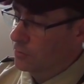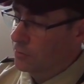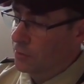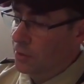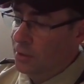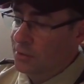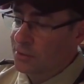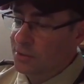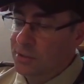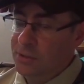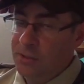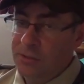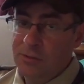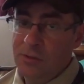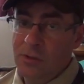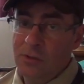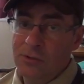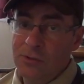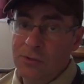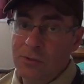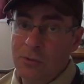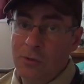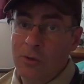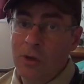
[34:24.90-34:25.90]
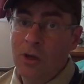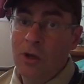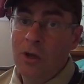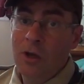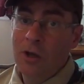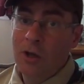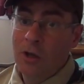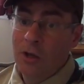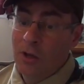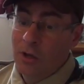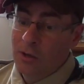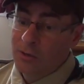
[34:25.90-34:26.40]
floss, and it's also
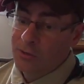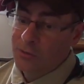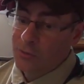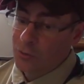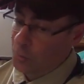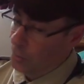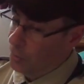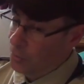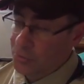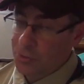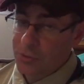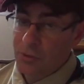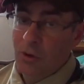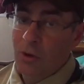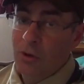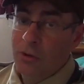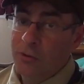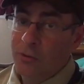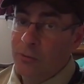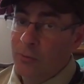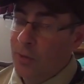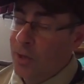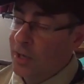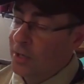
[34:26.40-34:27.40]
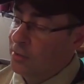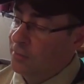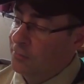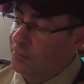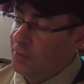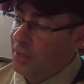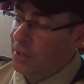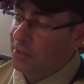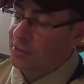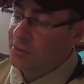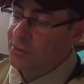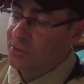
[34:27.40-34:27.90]
super strong thread if
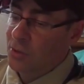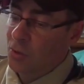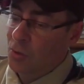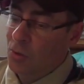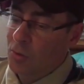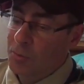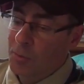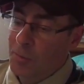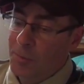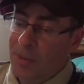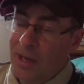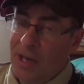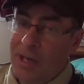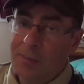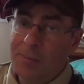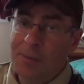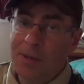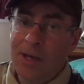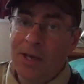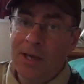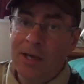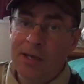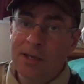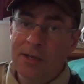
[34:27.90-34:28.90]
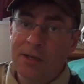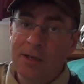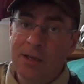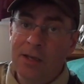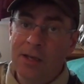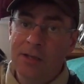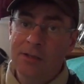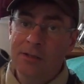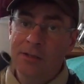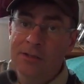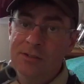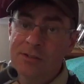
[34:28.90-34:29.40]
you had to sew up a backpack.
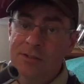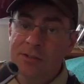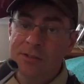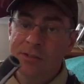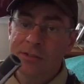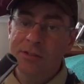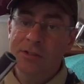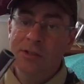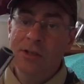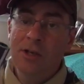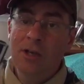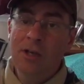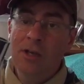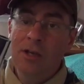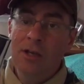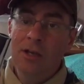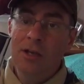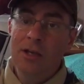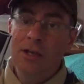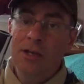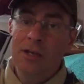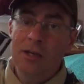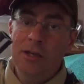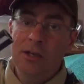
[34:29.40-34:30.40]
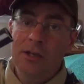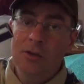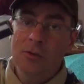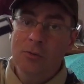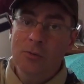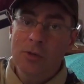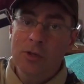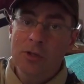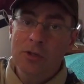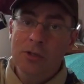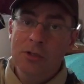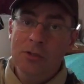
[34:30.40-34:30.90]
And this is a
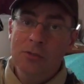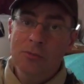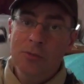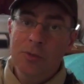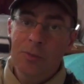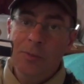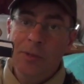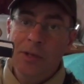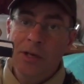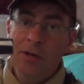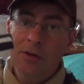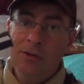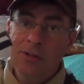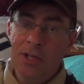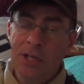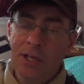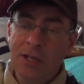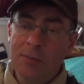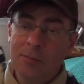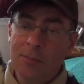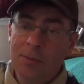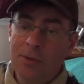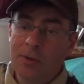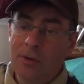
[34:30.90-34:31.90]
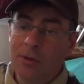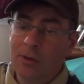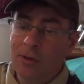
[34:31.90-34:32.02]
Gorilla repair tape.